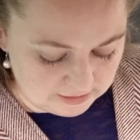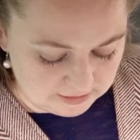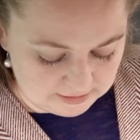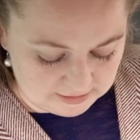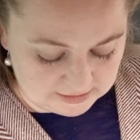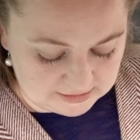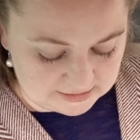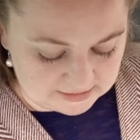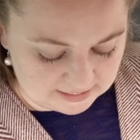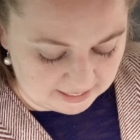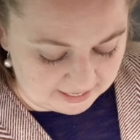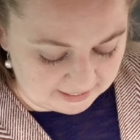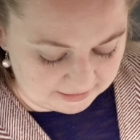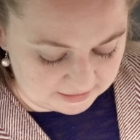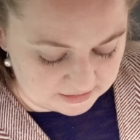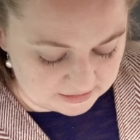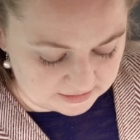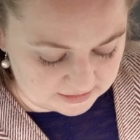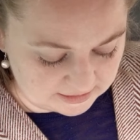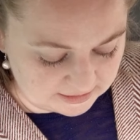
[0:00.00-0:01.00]
Then
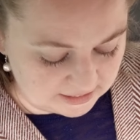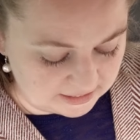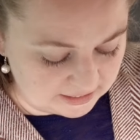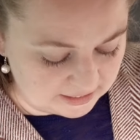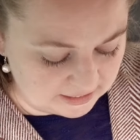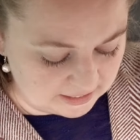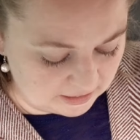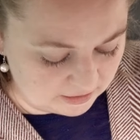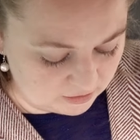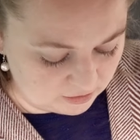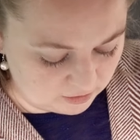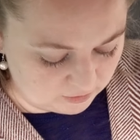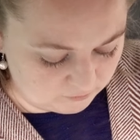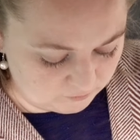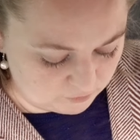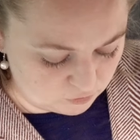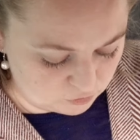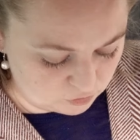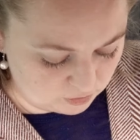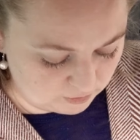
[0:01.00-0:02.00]
silence, and then another
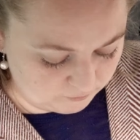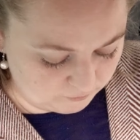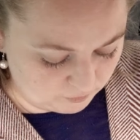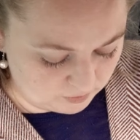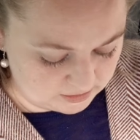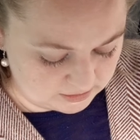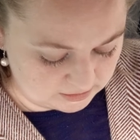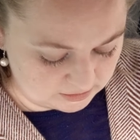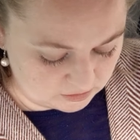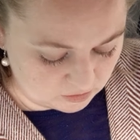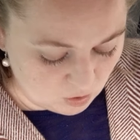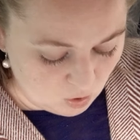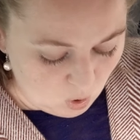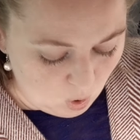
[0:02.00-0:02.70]
confusion of voices.